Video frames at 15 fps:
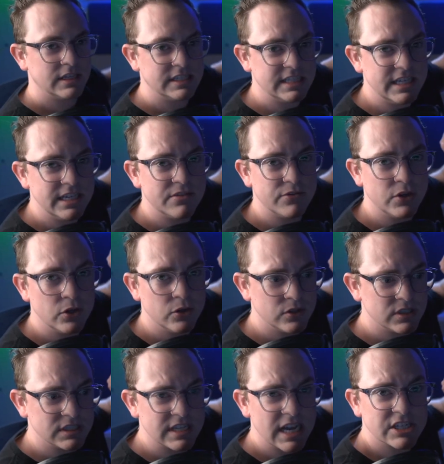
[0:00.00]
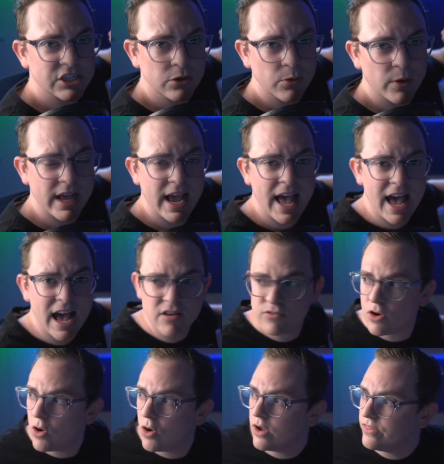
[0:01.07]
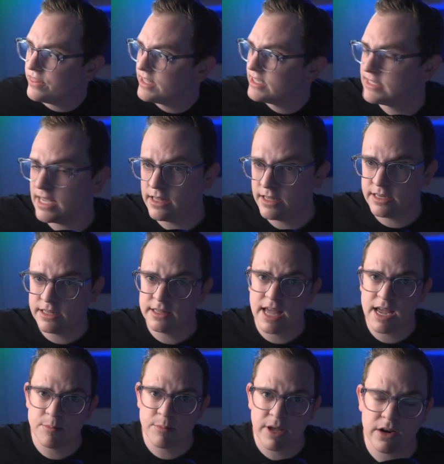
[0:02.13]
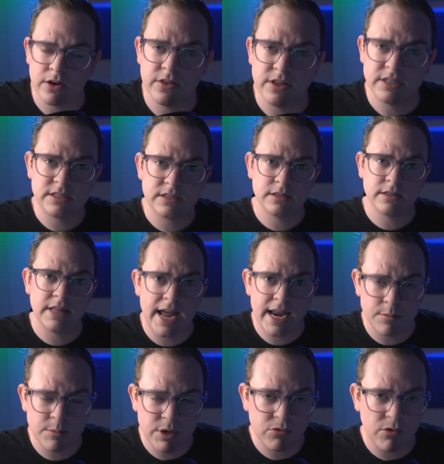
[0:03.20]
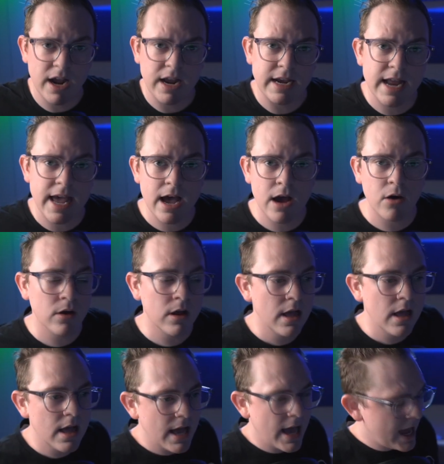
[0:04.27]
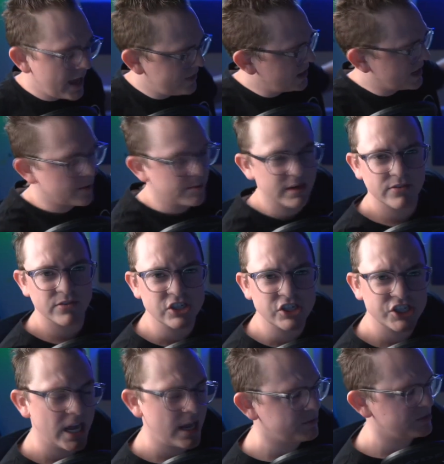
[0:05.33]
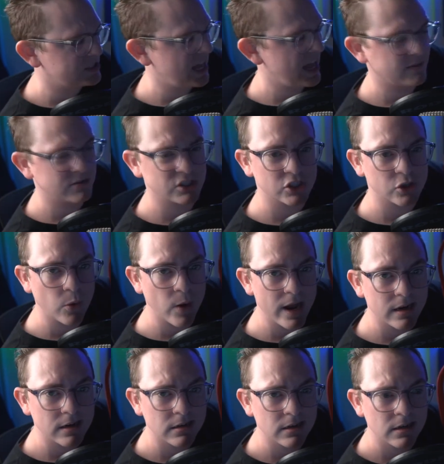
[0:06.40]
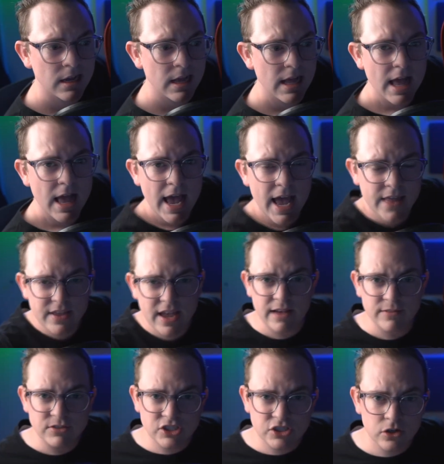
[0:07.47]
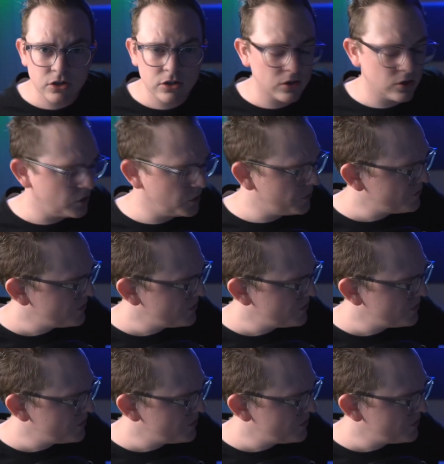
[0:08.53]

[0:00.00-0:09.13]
diffuse. It's actually what I have on this LED light panel that's lighting me right now. And they come in different shapes. They have square and they have circle.